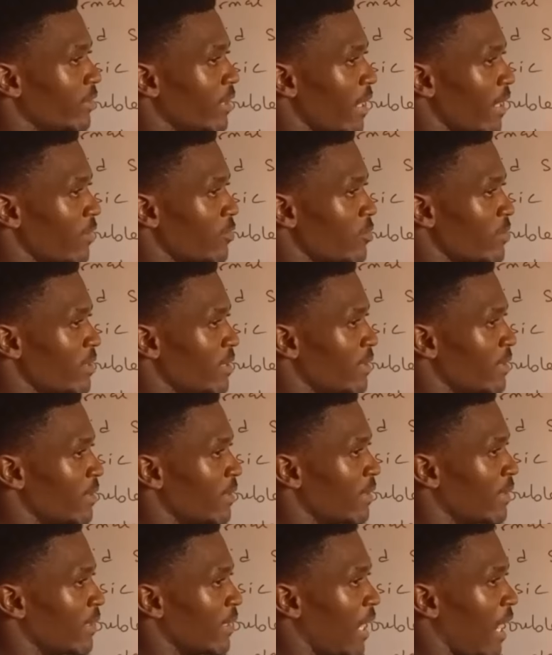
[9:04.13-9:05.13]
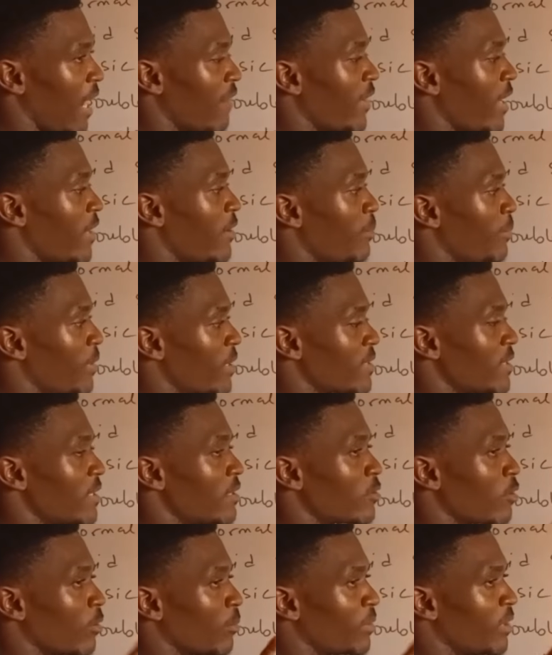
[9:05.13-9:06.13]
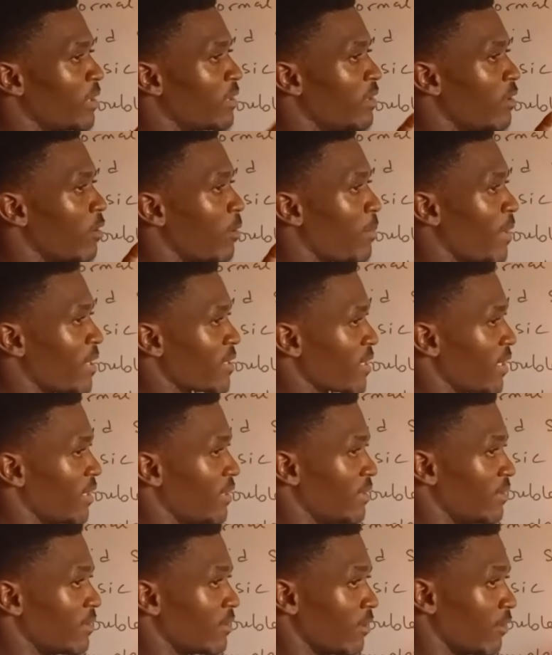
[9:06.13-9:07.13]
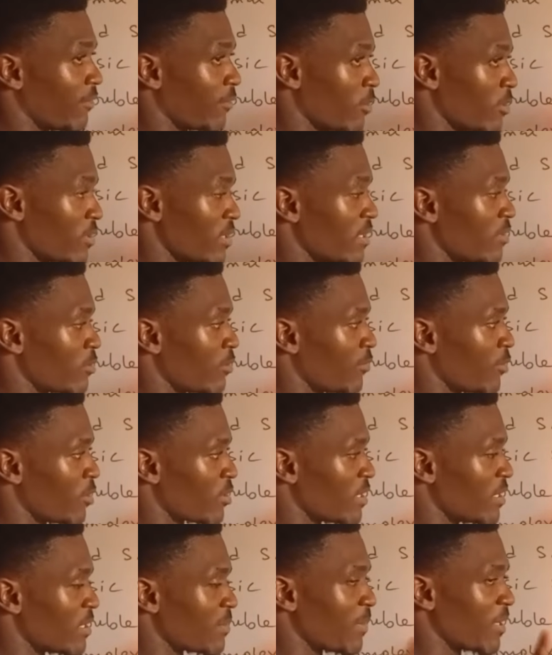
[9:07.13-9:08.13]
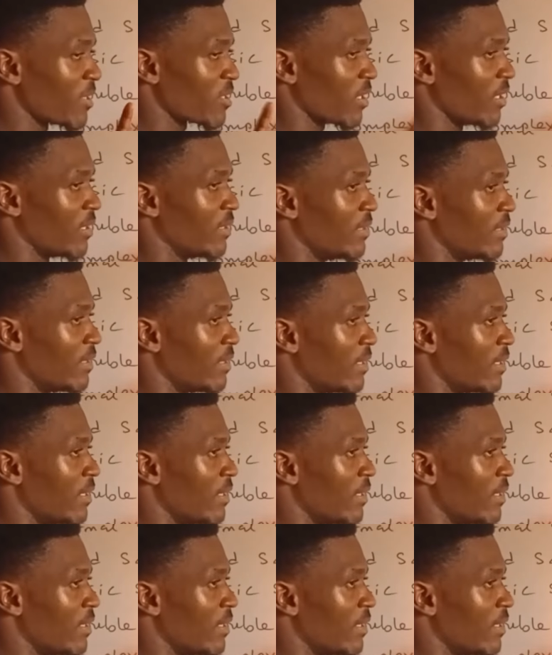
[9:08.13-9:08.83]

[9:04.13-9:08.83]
of the hydrogen, have I replaced it completely or partially? Of course, it's obvious it's partially.